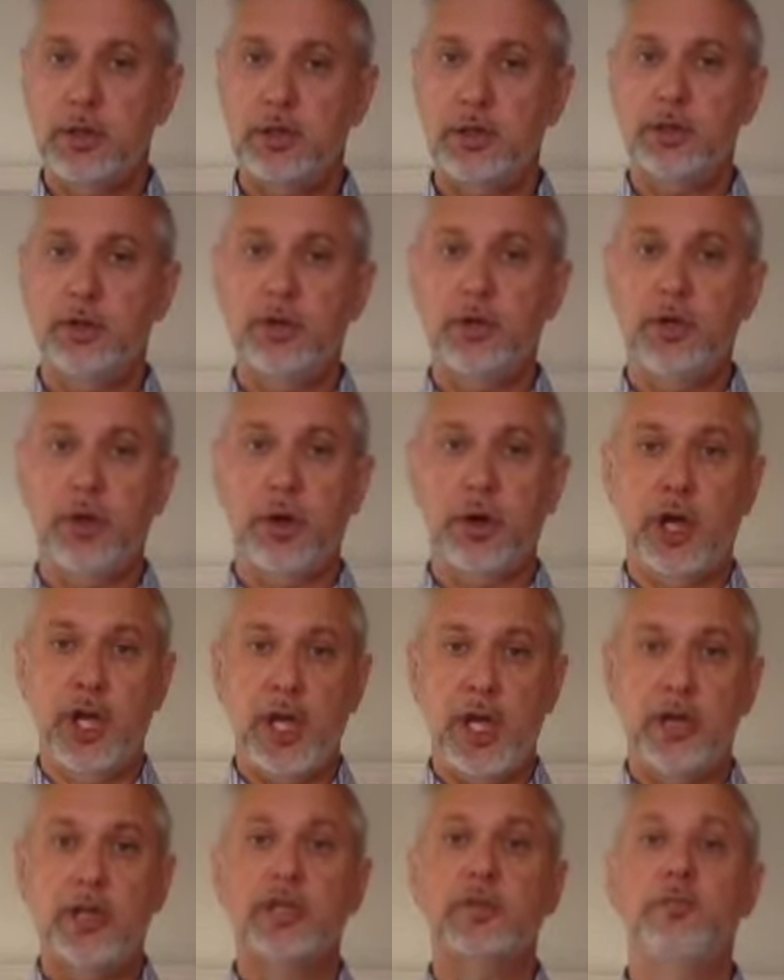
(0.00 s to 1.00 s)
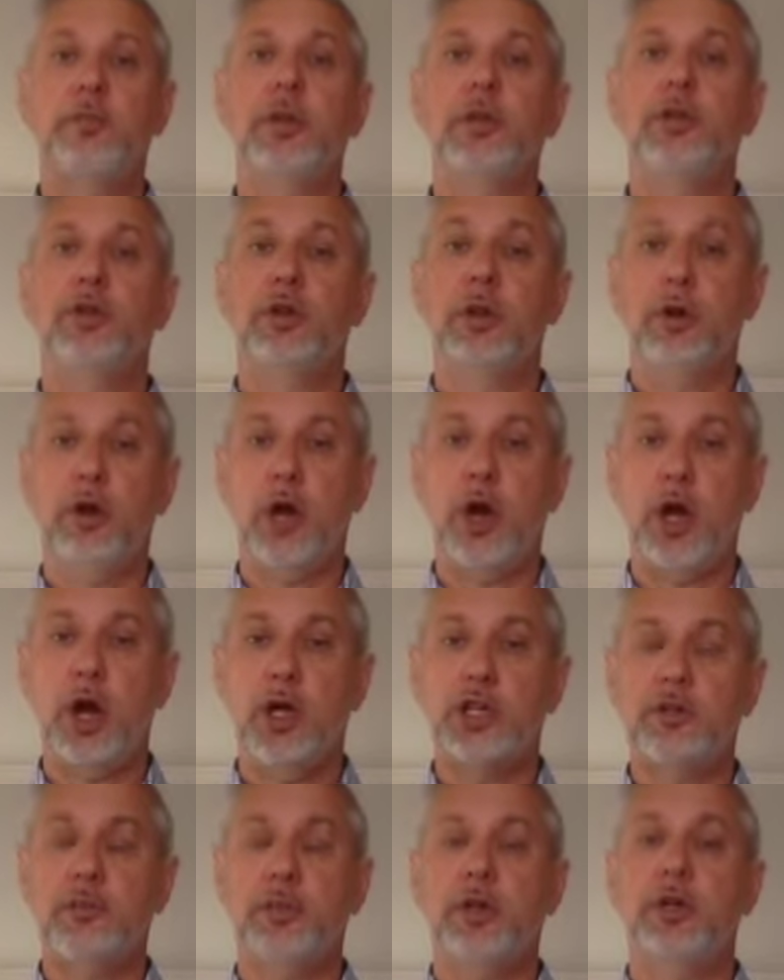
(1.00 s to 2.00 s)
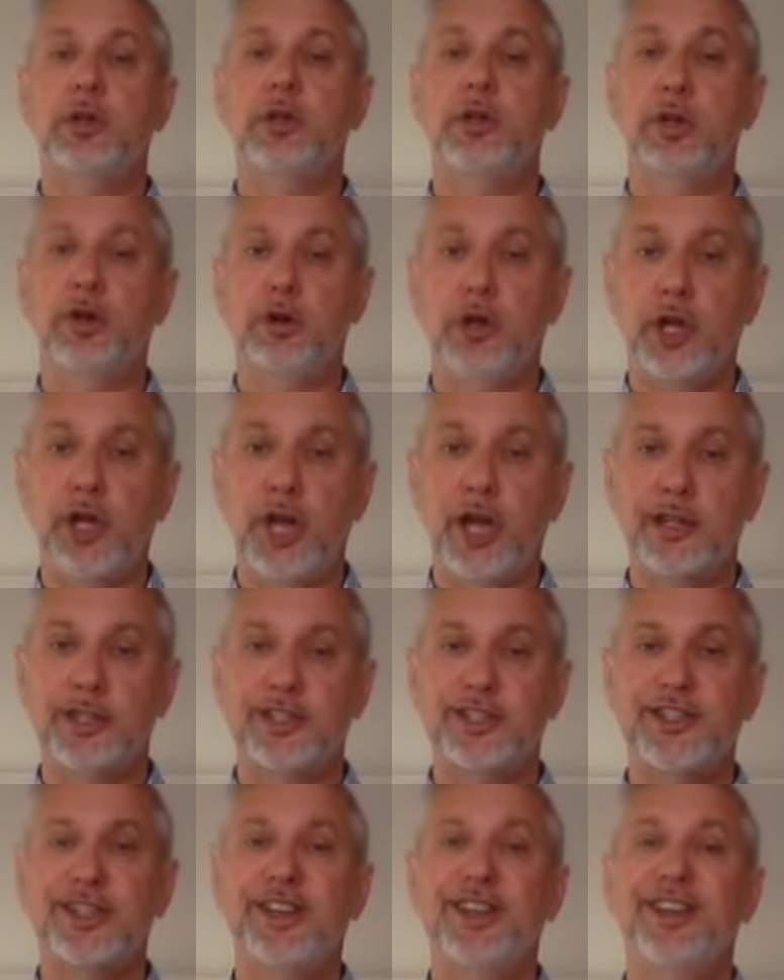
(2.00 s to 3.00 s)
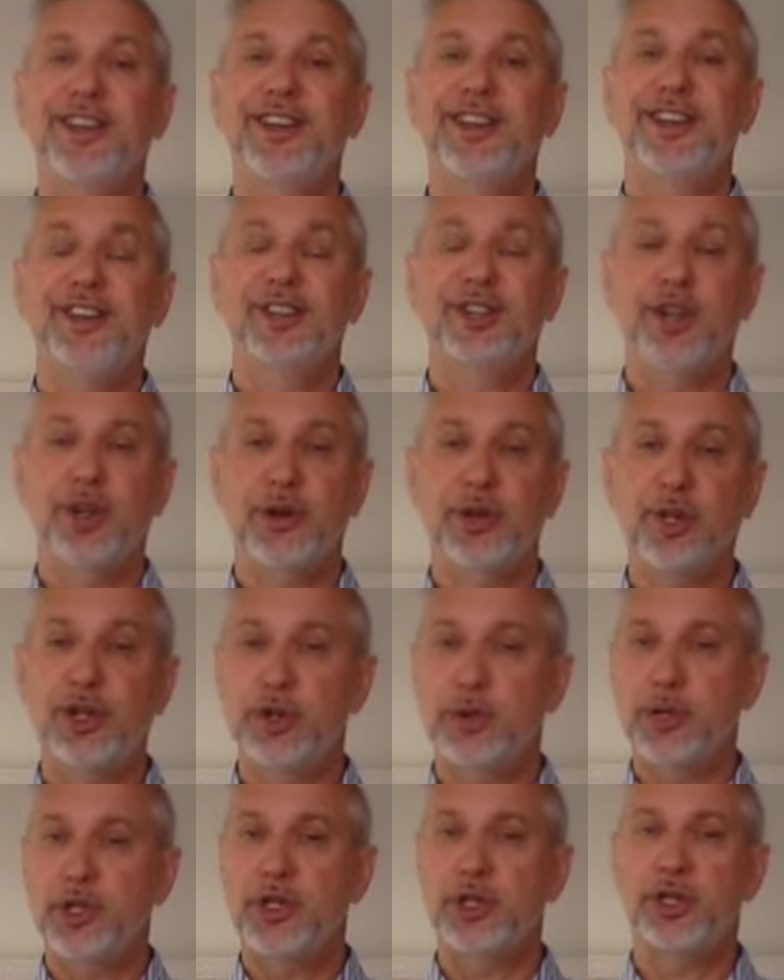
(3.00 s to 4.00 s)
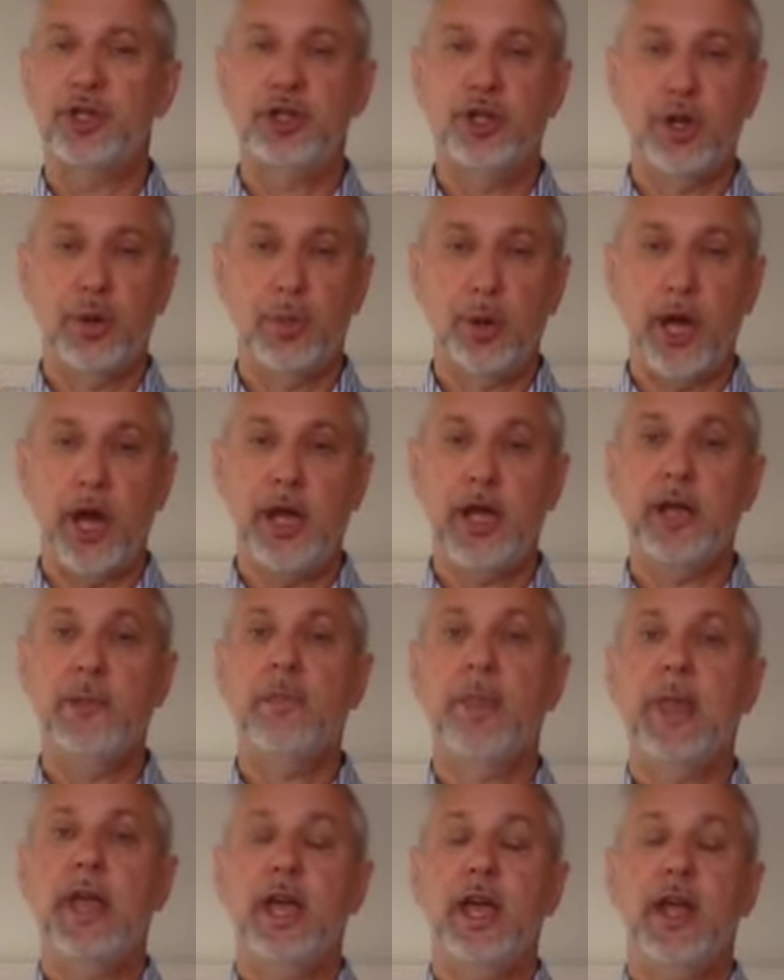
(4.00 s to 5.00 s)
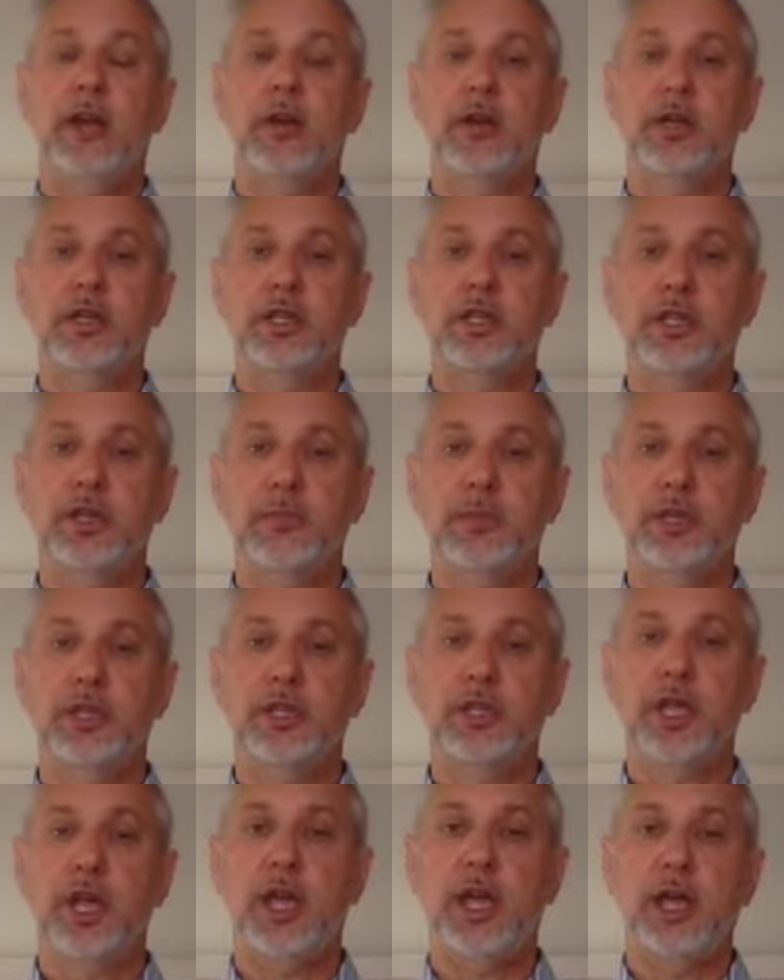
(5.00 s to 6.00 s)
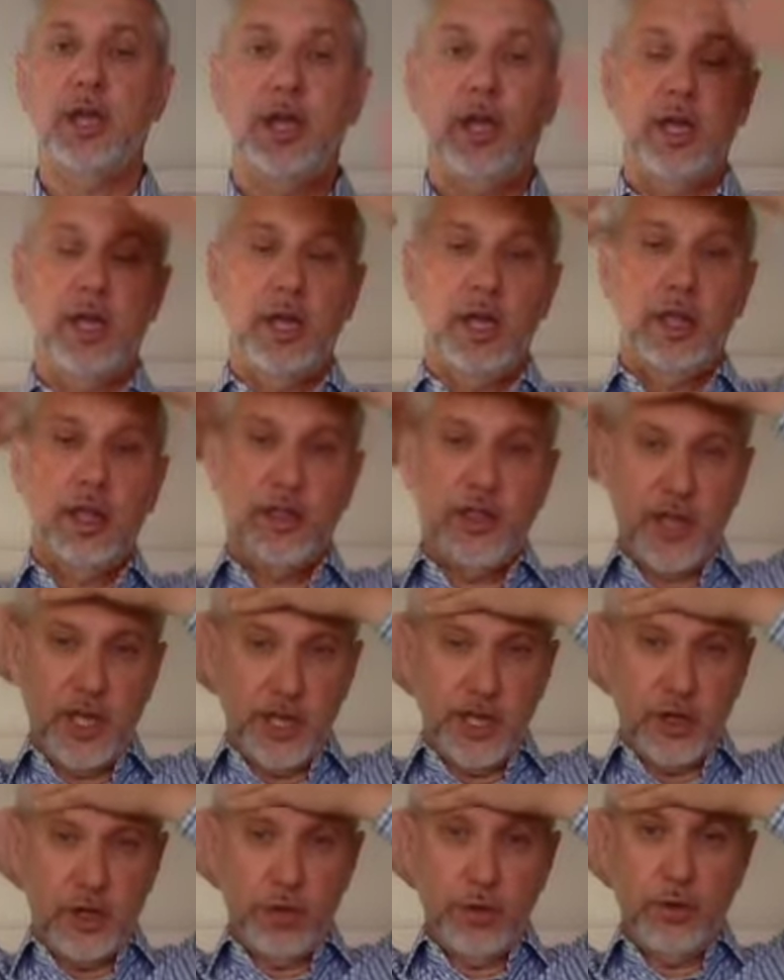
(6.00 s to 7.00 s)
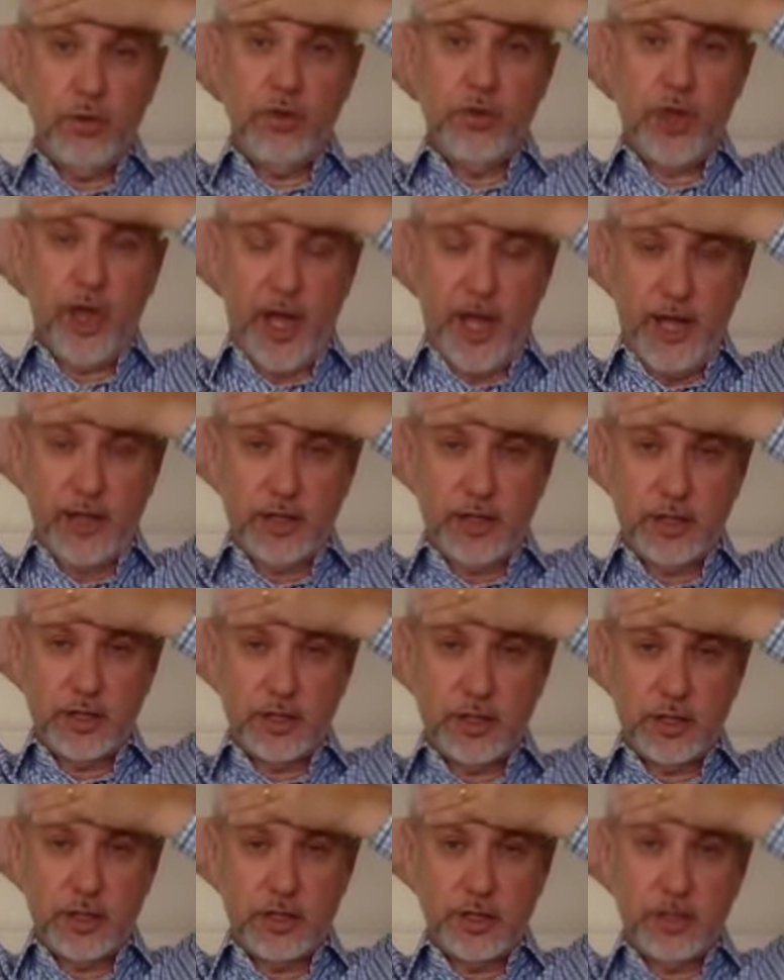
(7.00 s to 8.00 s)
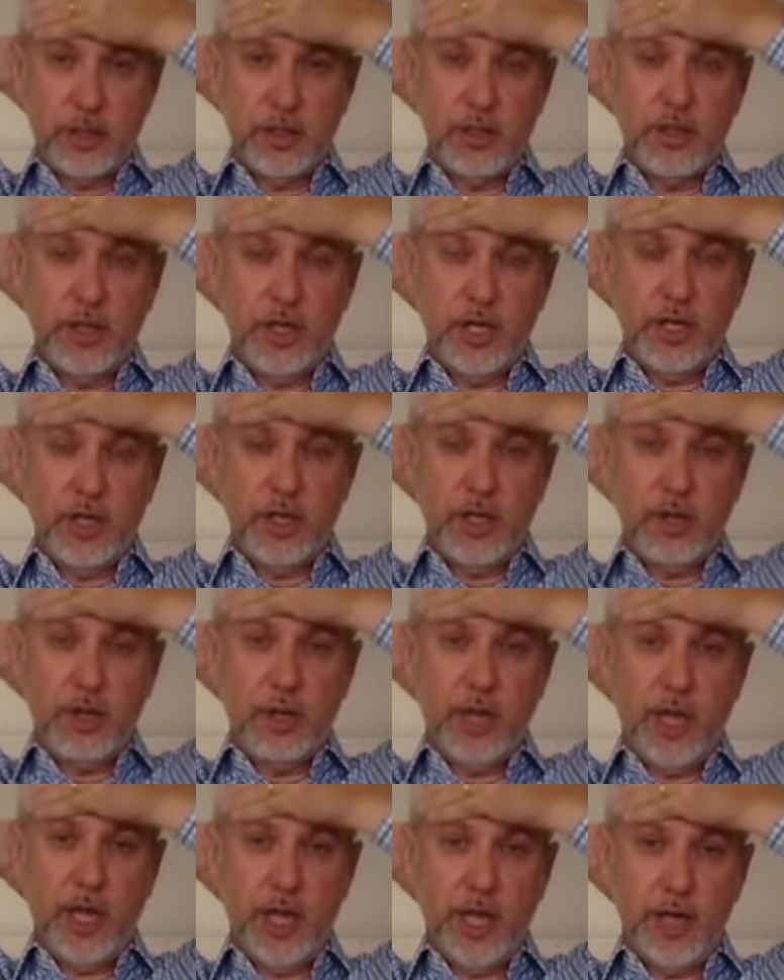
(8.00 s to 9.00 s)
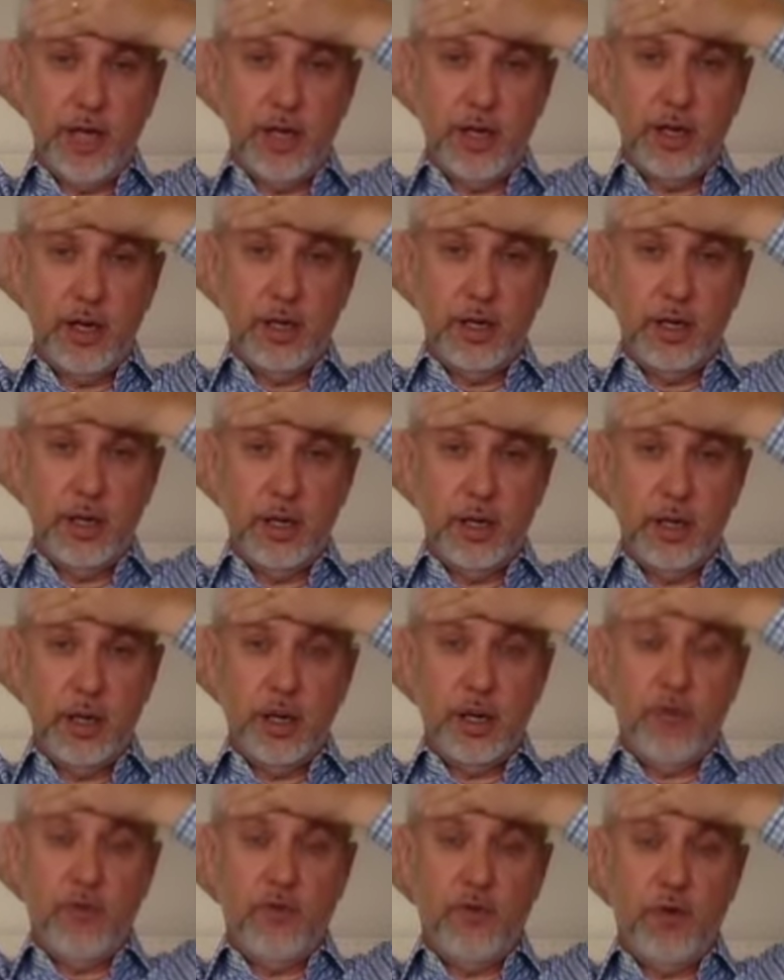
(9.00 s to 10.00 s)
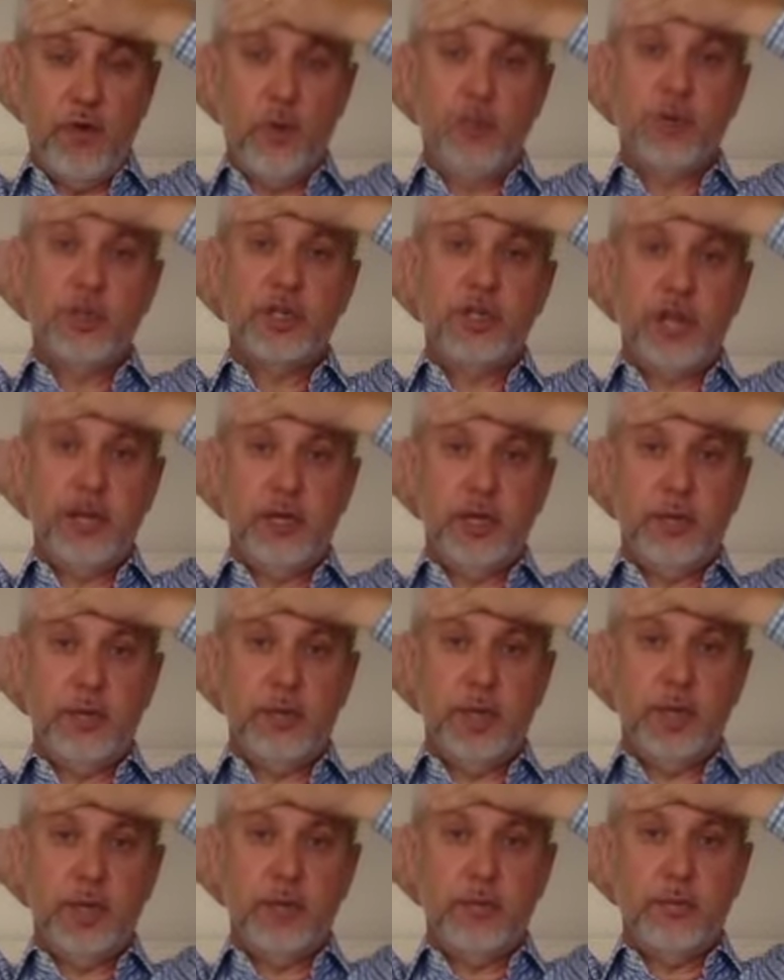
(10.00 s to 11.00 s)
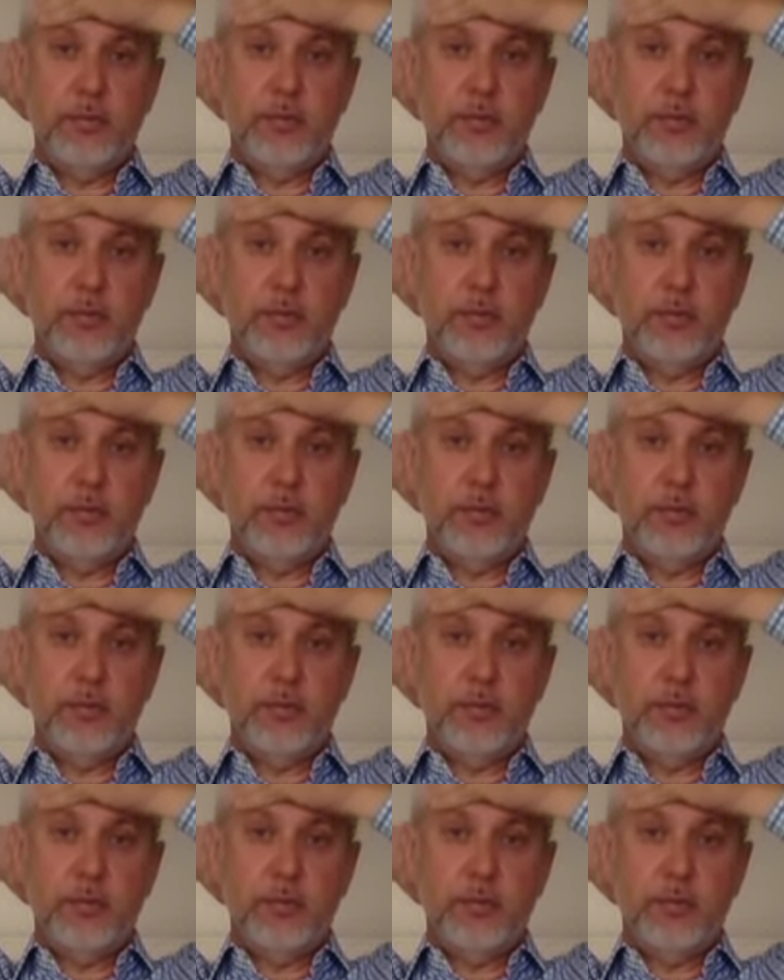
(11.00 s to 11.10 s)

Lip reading: to your head, speak to your heart, speak to your guts, to your intuition, to your body. And you're going to simply say, "Thank you, thoughts. Thank you, head, for protecting me.